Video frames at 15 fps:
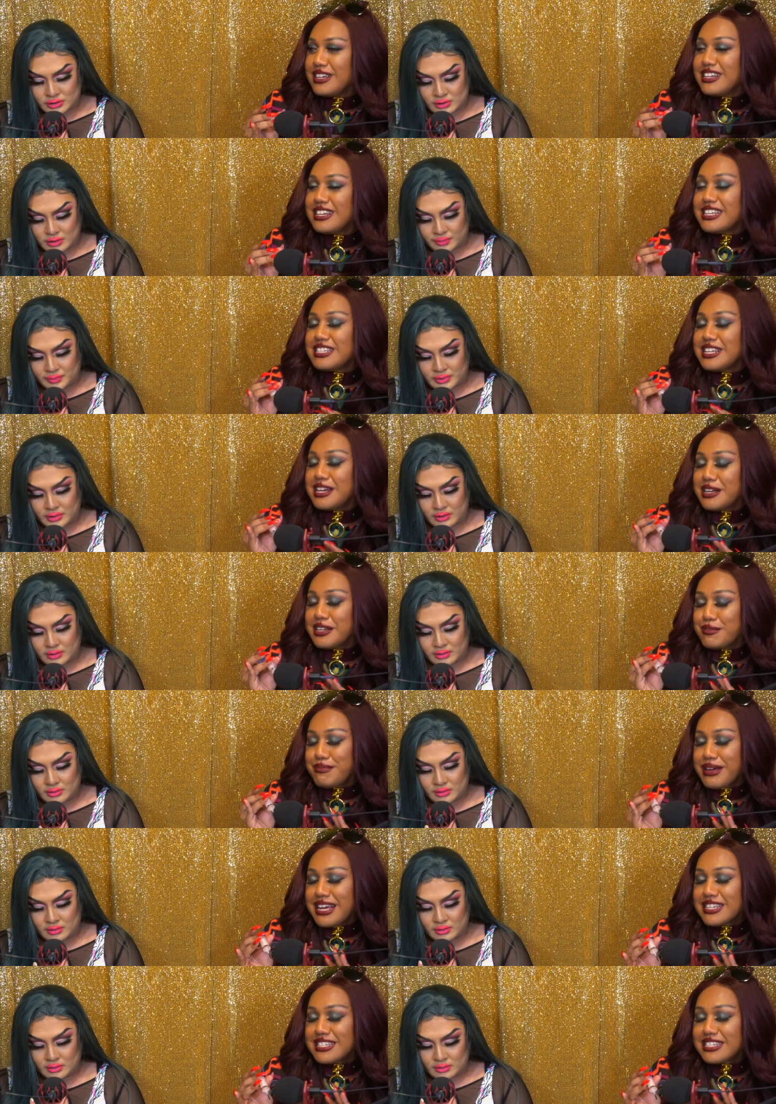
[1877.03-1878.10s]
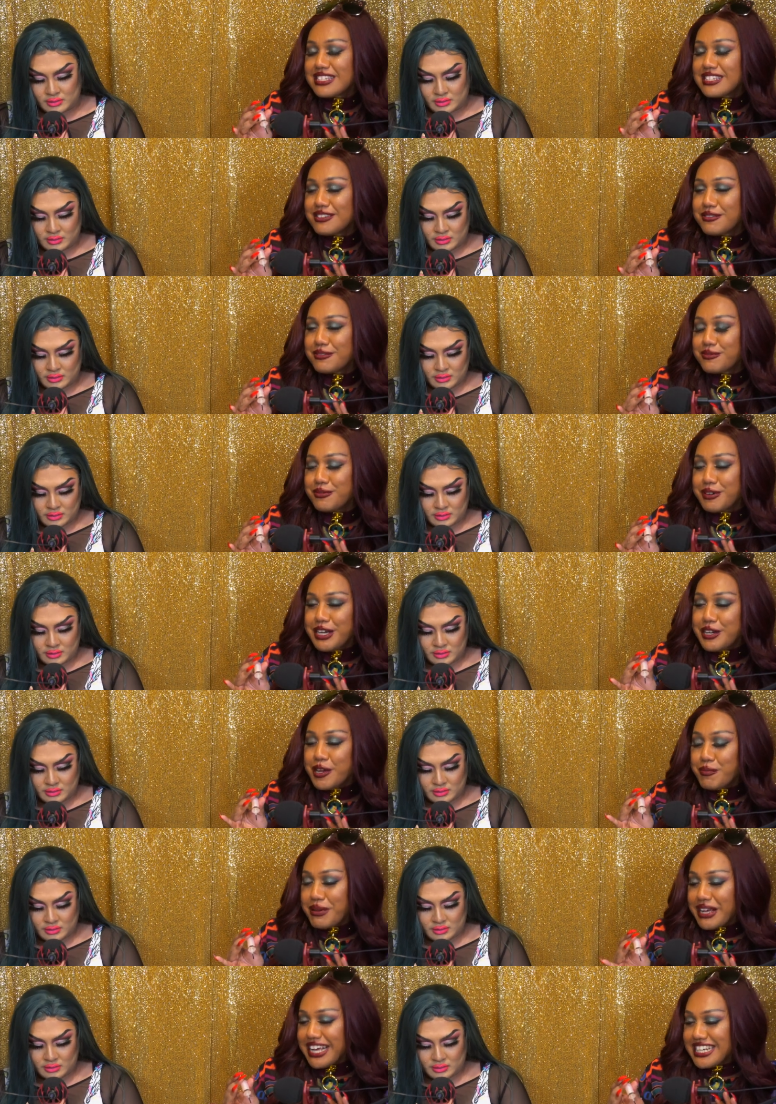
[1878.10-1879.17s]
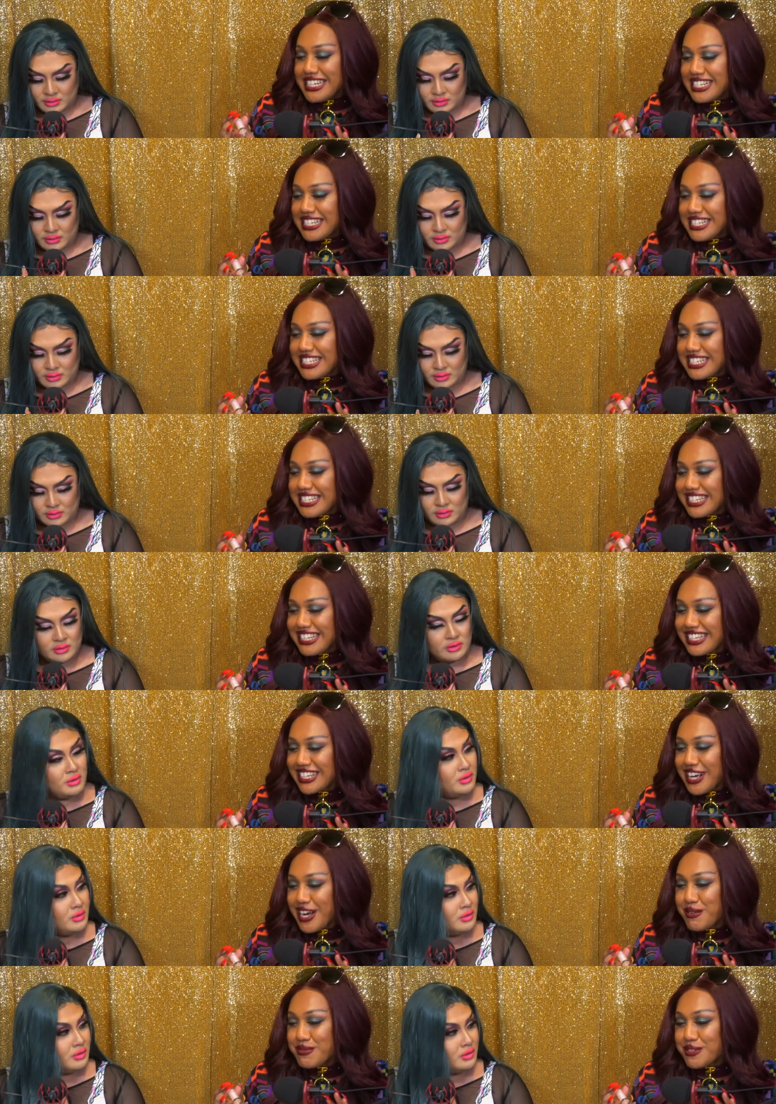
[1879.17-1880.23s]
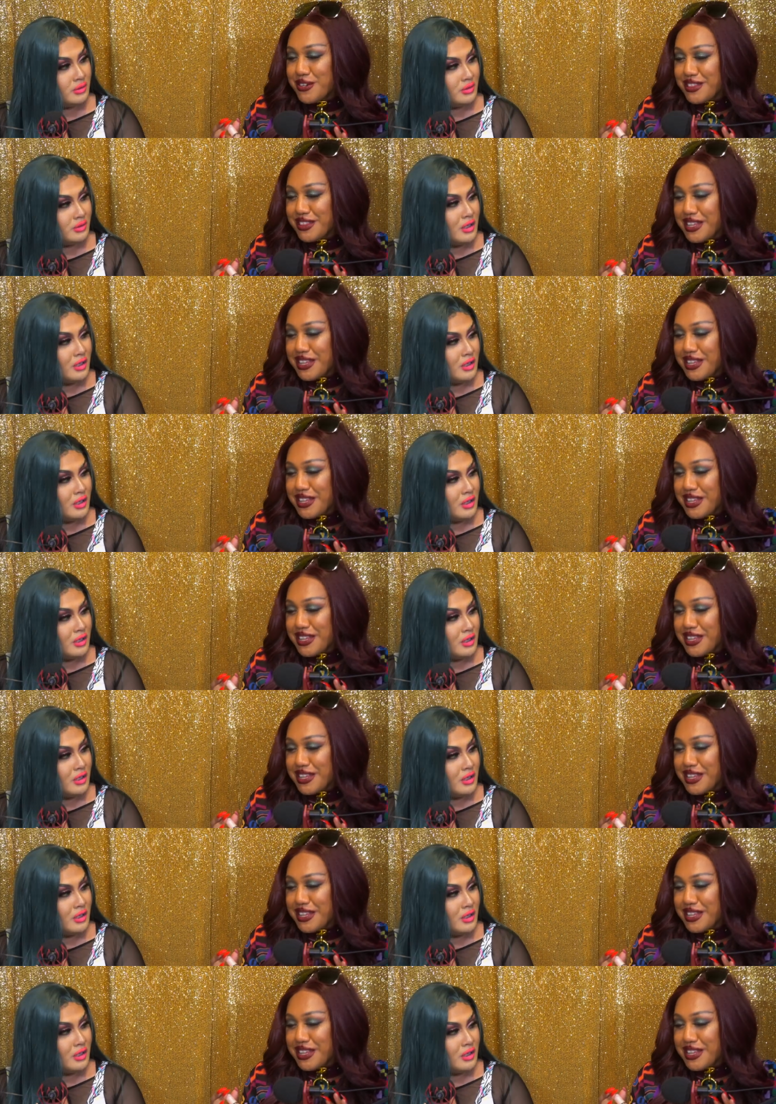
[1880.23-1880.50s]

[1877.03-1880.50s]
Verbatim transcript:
Speaker 1: Isn't it the best when your packages comes on